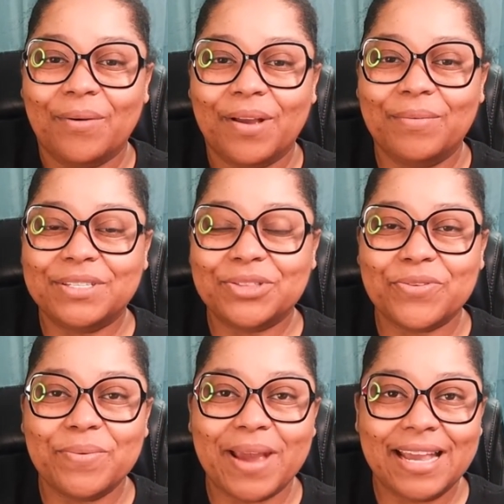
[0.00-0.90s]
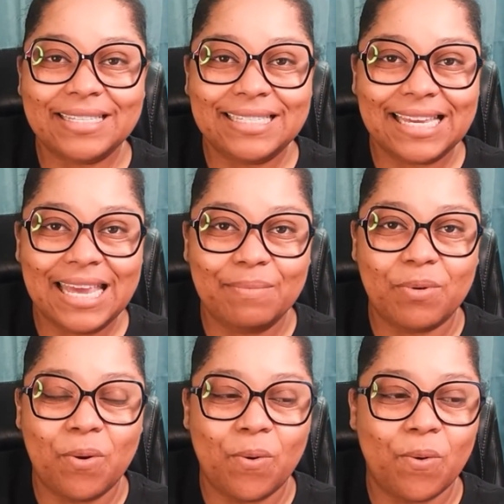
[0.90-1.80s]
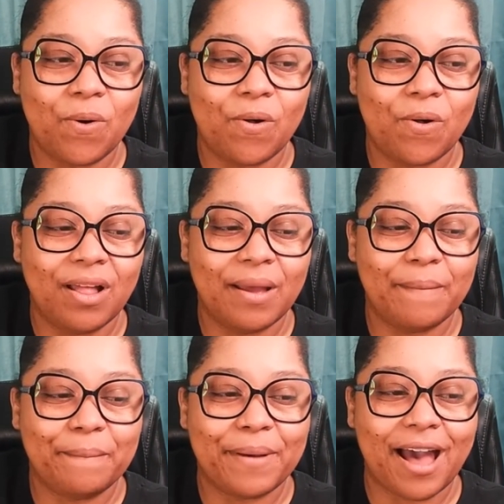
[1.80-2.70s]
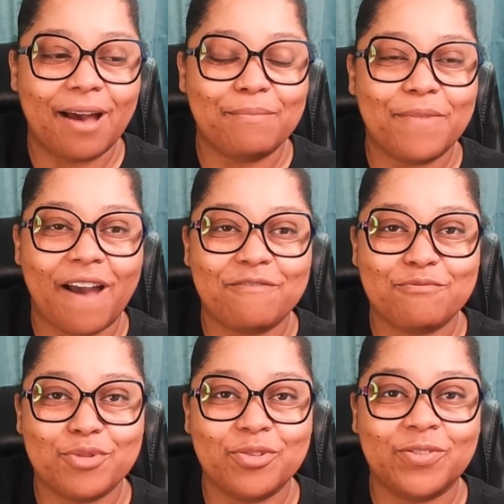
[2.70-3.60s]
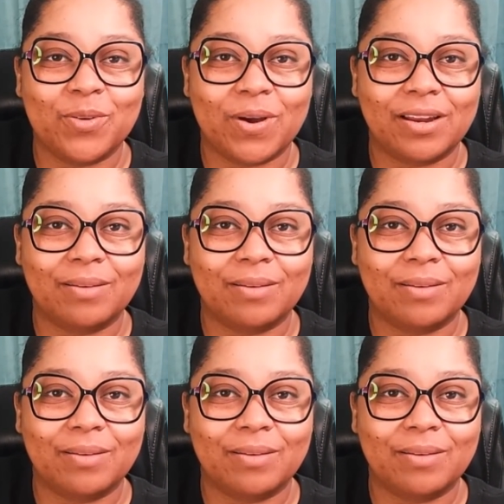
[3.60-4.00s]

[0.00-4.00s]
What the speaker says: it was 3 ways to keep cool, but I've moved on.